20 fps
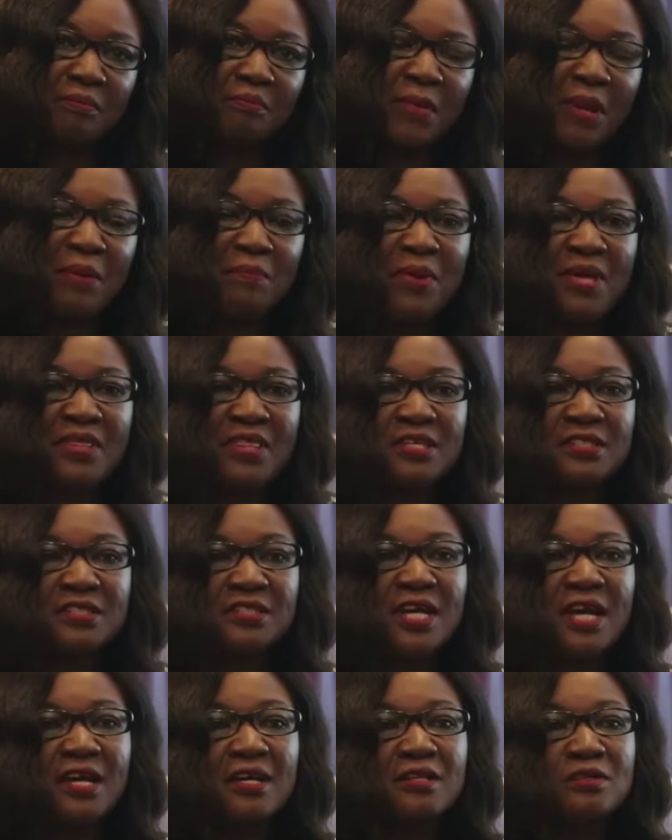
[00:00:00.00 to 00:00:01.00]
My mother
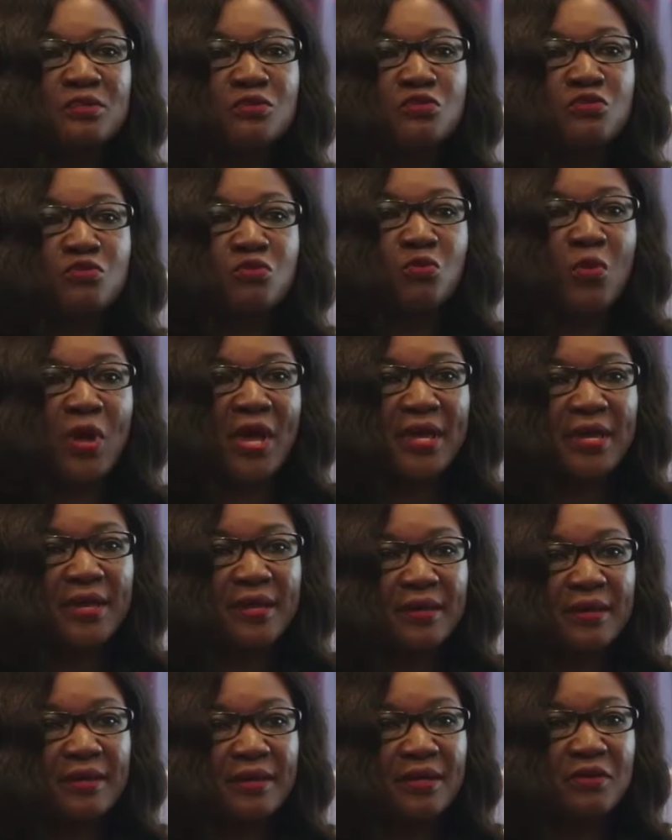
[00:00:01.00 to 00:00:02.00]
juggled through
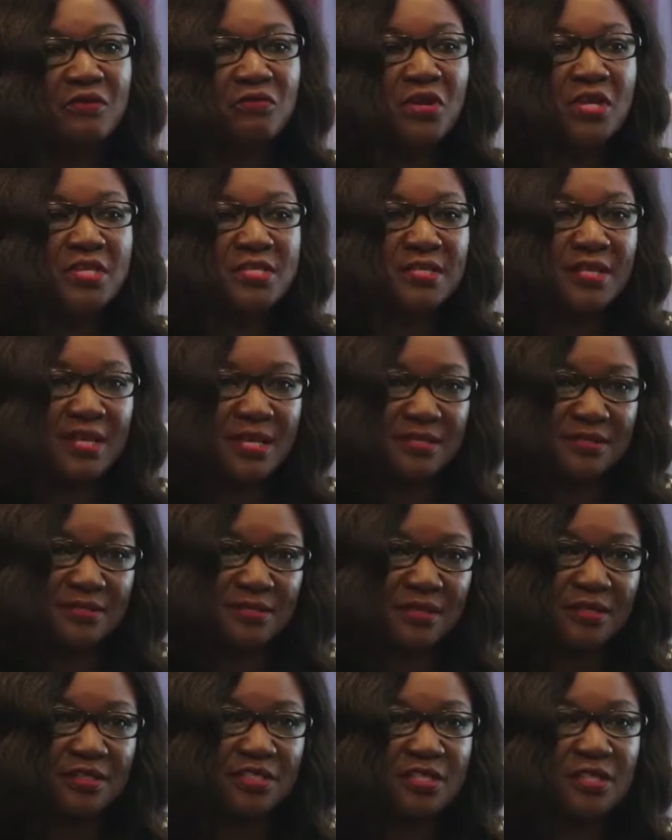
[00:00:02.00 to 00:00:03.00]
work and raising
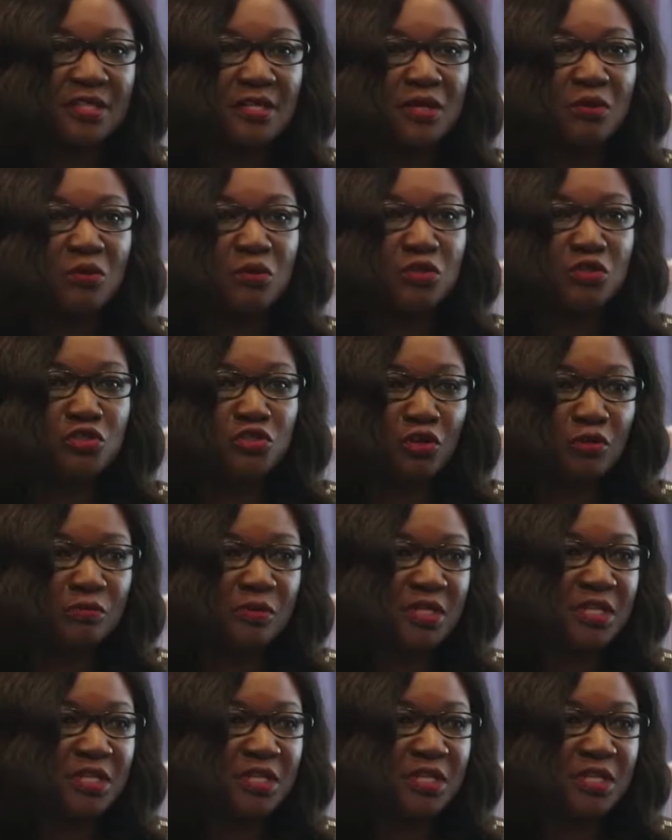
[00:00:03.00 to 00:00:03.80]
us, and she did a good job.